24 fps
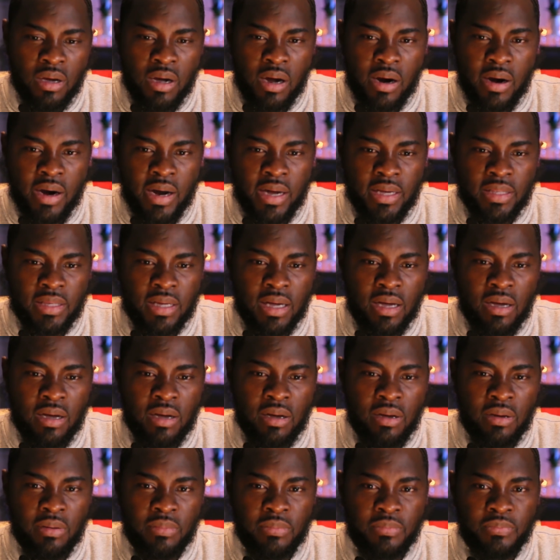all right
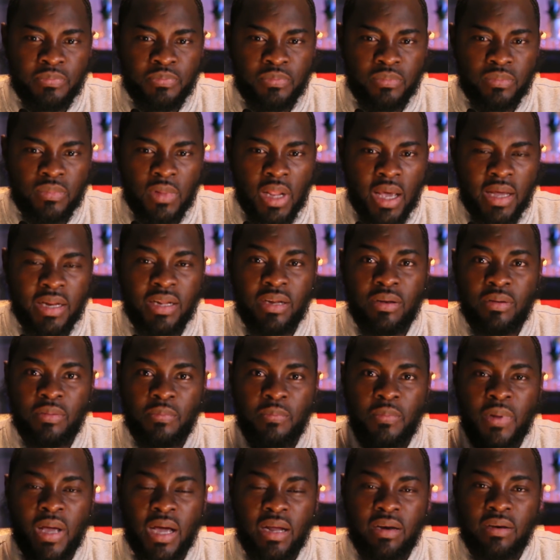um, i
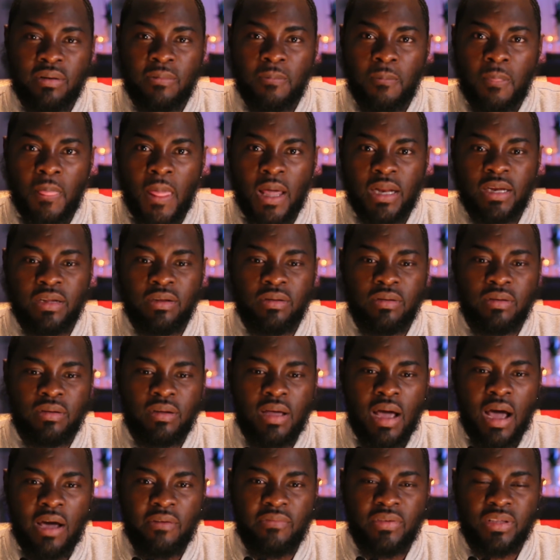didn't plan i didn't
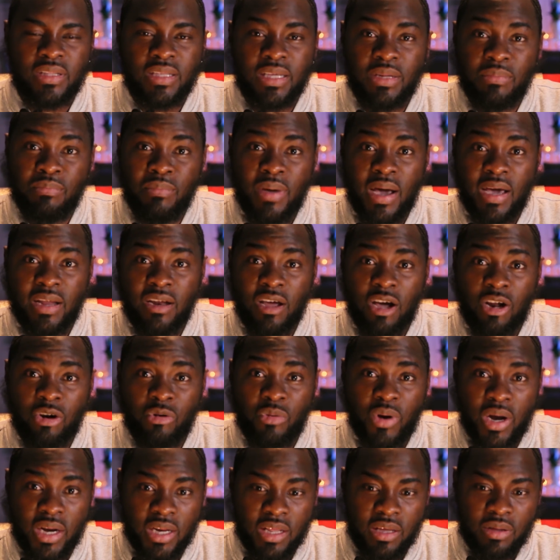have it in mind
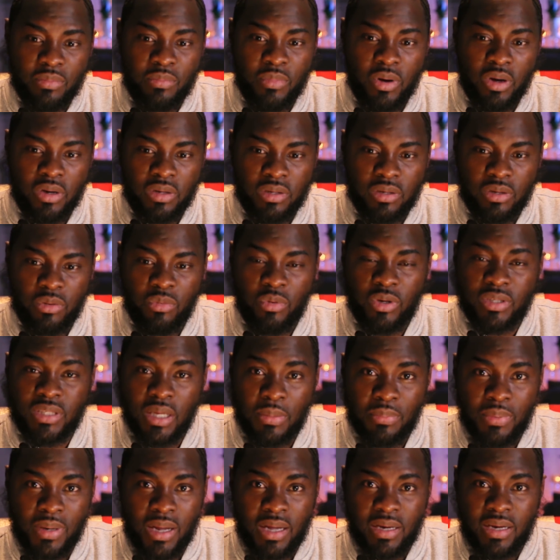already but it was a
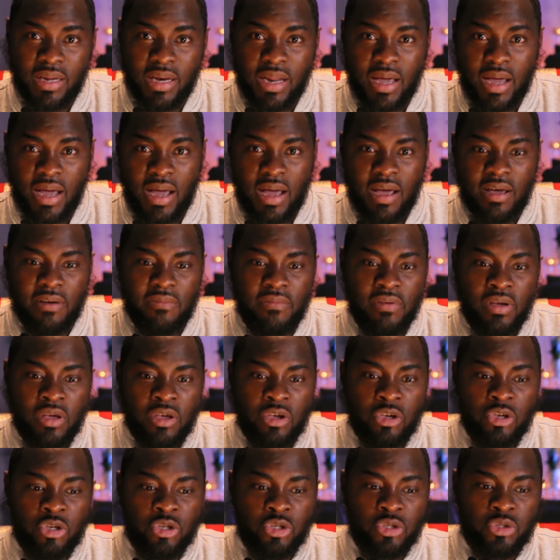plan that i have
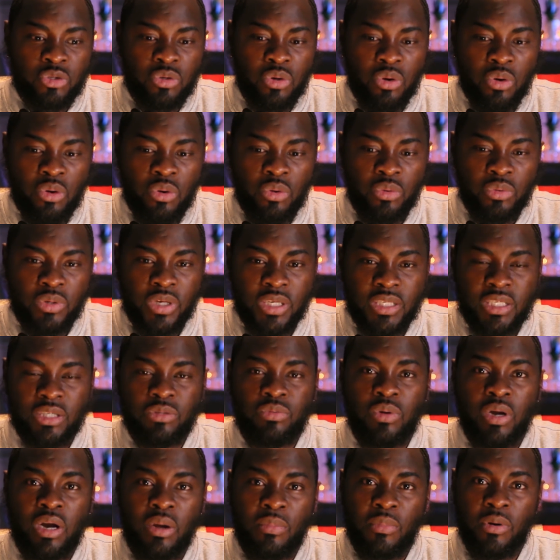so this is
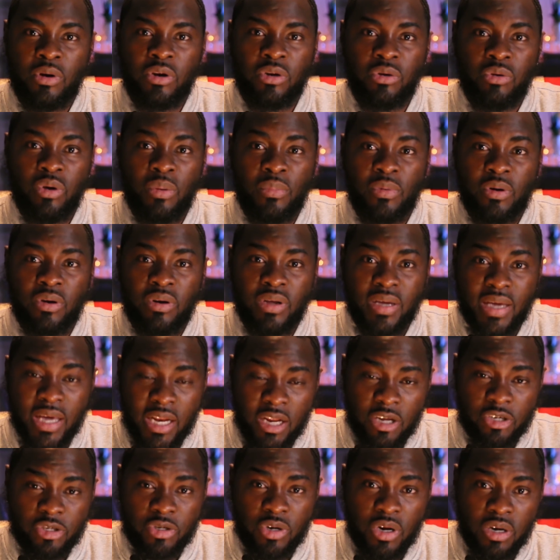what i'm going to do i'm going to get
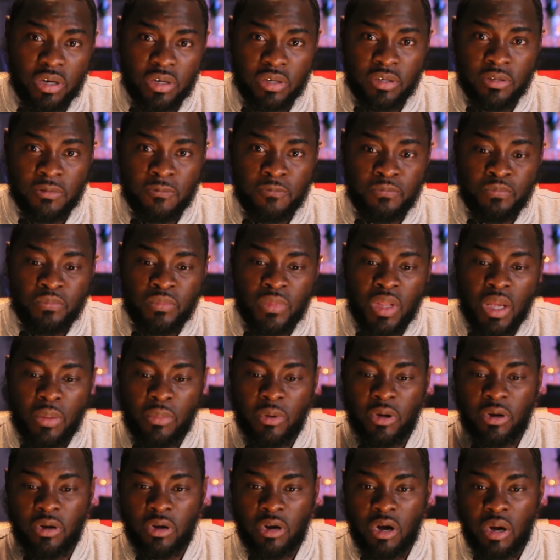a truck i'm
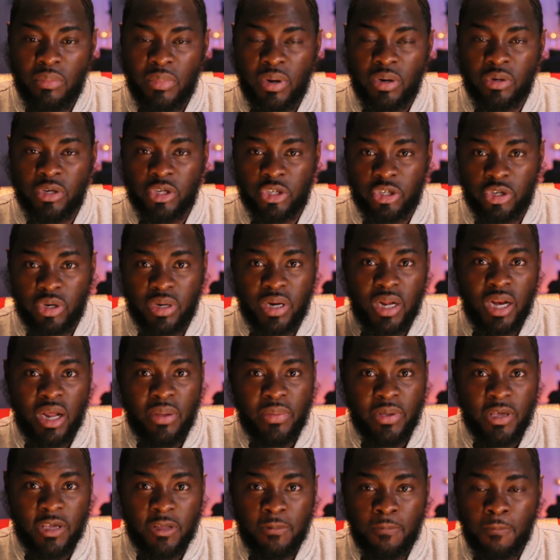going to come out the truck that
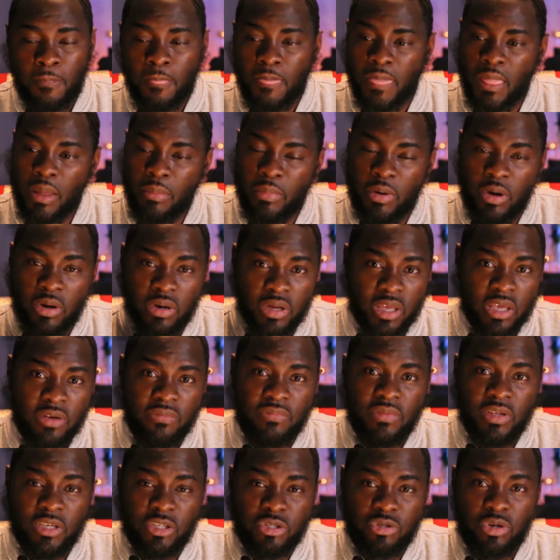i'm in i'm going to
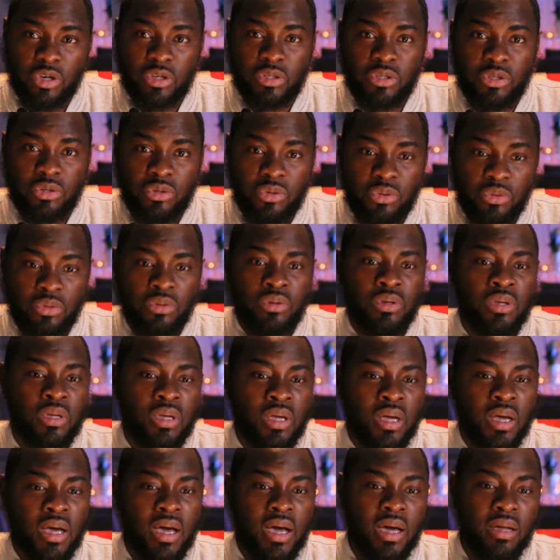give this truck to you
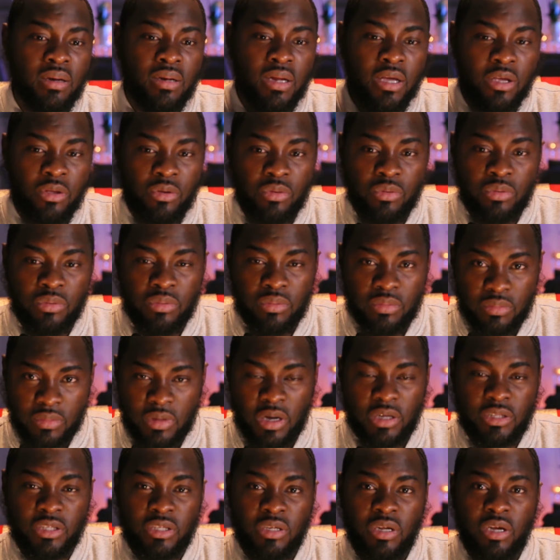and let you
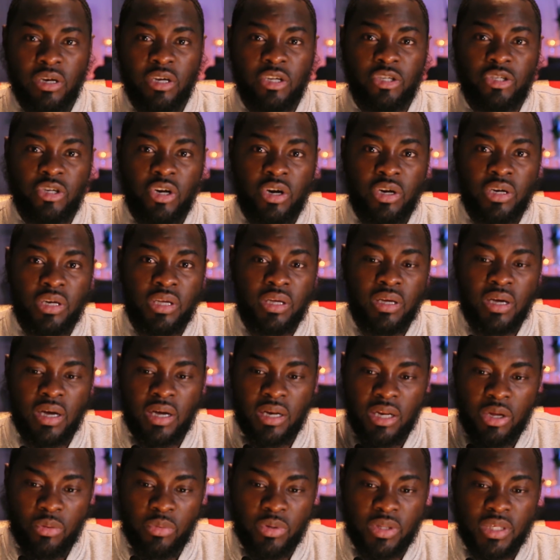continue on the journey
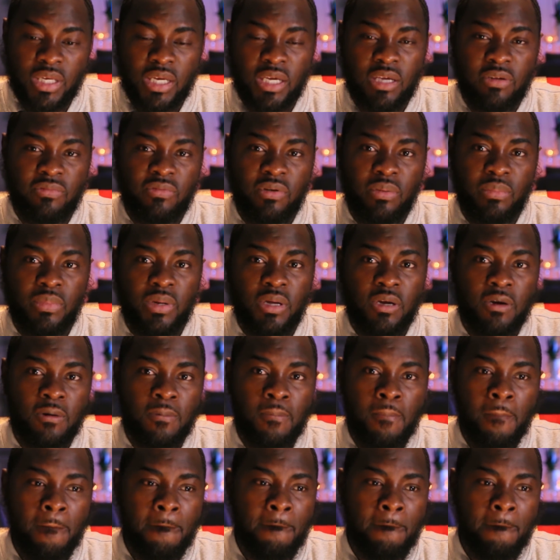and then we take it from there